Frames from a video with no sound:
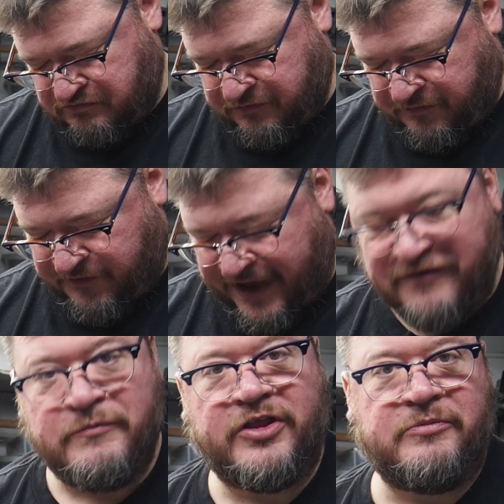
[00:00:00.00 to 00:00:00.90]

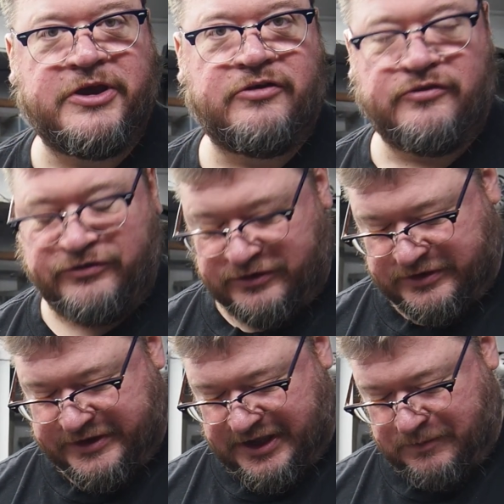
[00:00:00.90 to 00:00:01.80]
5 millimeters
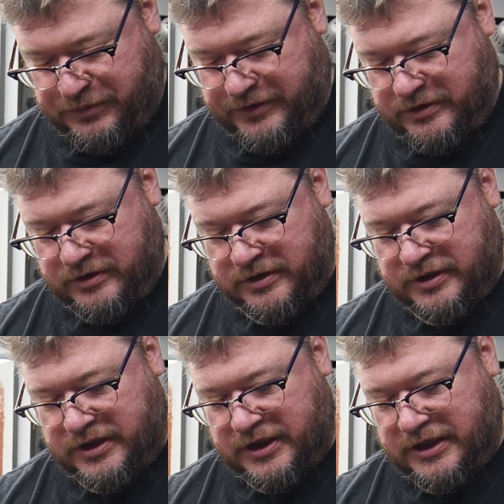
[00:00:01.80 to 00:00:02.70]
deep
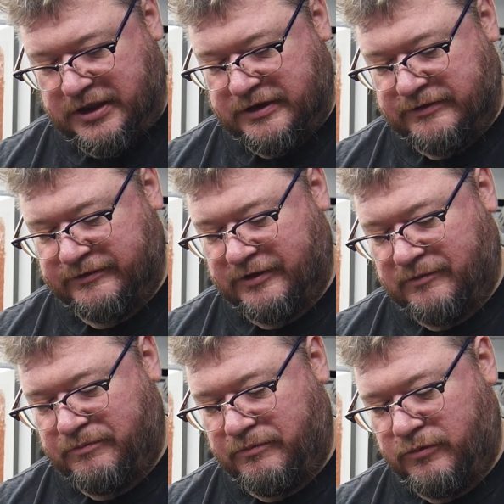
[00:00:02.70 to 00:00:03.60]
and
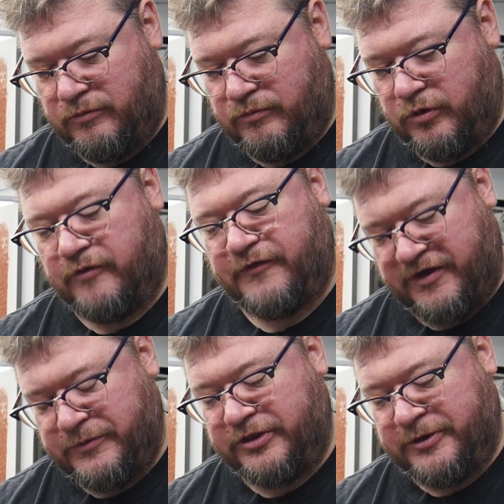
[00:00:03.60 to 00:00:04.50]

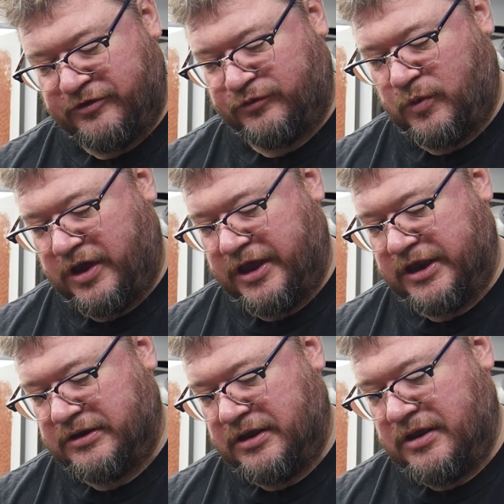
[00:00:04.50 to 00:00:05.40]
5 millimeters
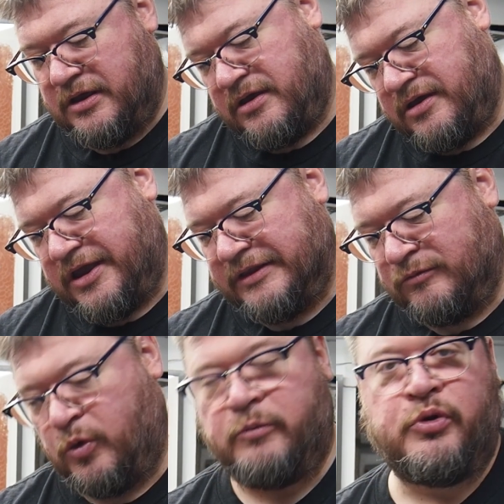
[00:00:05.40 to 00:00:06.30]
wide and
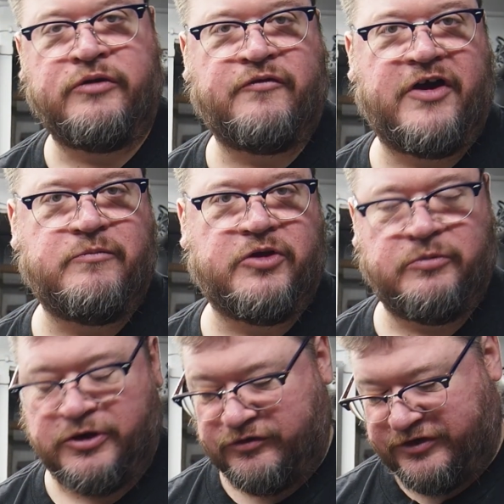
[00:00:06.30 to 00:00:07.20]
1.5
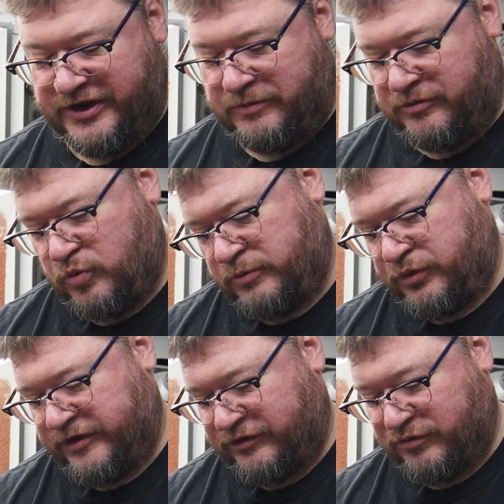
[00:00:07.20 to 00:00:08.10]
millimeters deep.
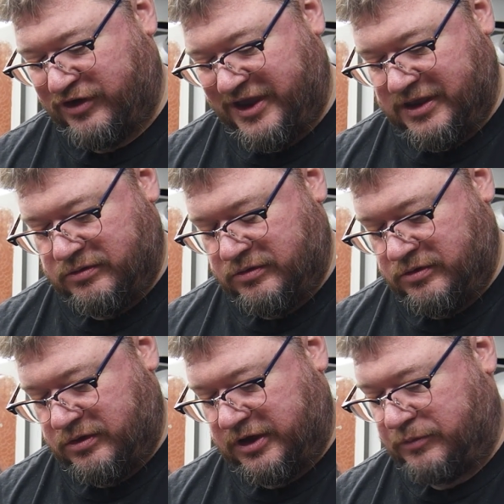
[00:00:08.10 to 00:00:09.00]
1.3
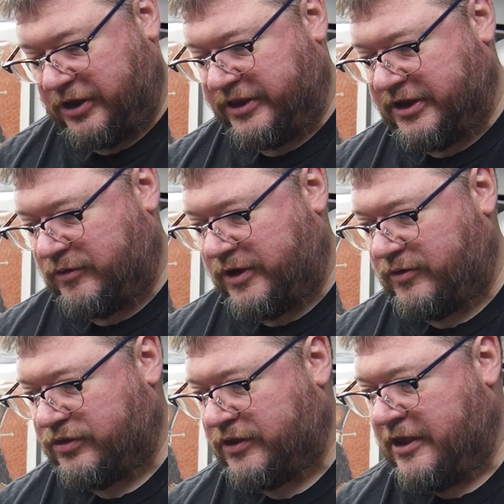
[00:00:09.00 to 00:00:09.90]
I could probably get away
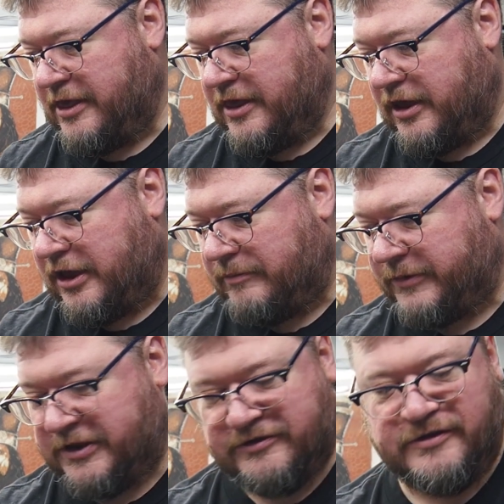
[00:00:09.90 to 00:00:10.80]
with
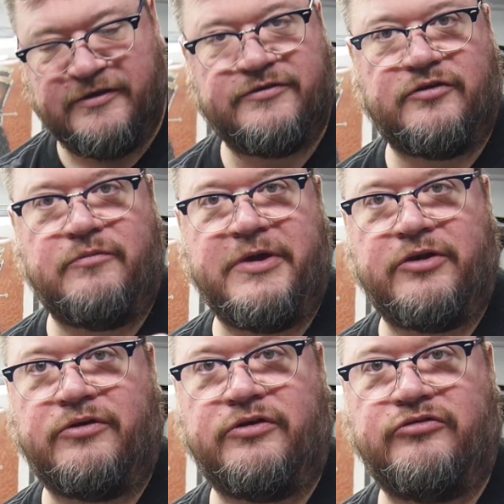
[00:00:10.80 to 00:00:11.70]
into these little
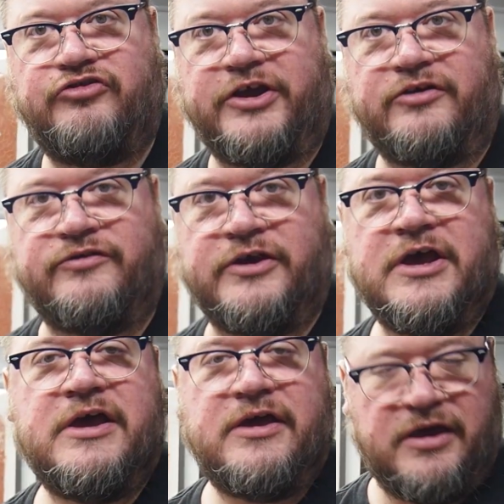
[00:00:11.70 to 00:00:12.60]
metal channels.
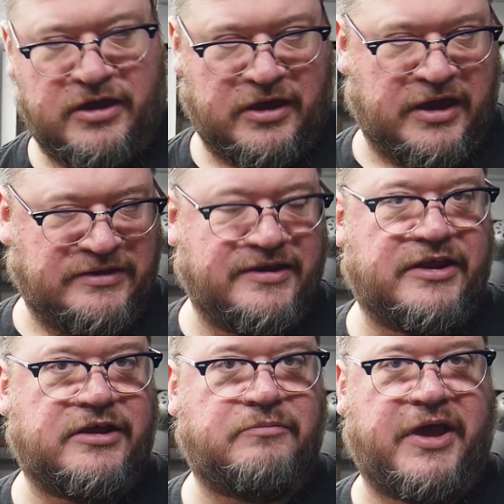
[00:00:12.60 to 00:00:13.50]
I did
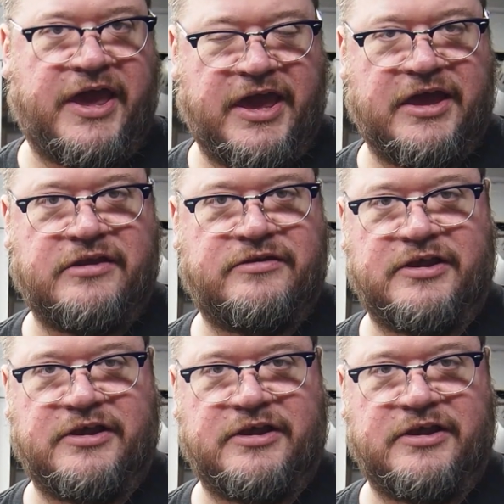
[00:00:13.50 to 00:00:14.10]
it by hand.